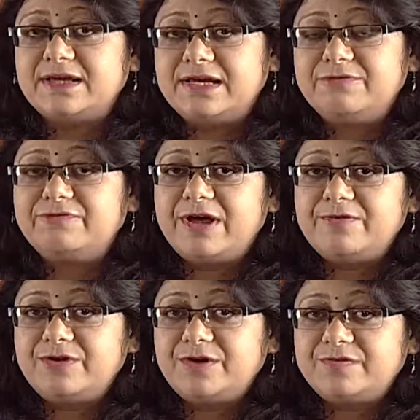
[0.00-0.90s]
in
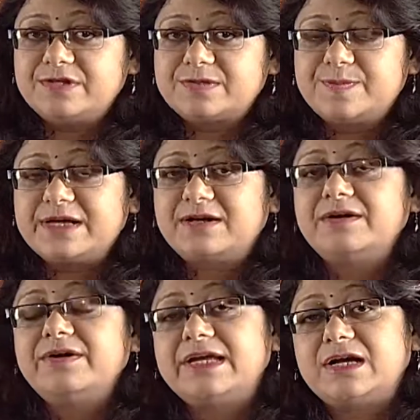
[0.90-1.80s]
favor of the
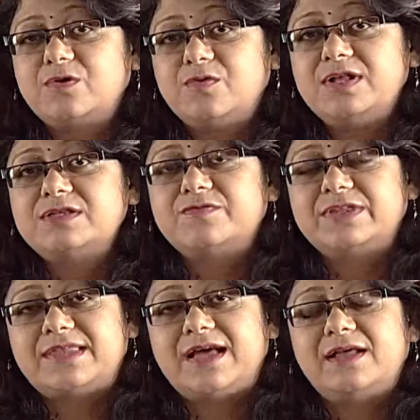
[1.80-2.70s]
Speaker equals
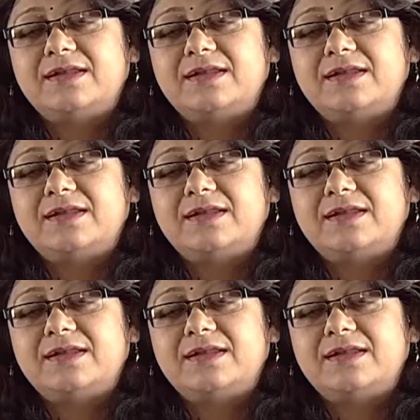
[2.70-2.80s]
with the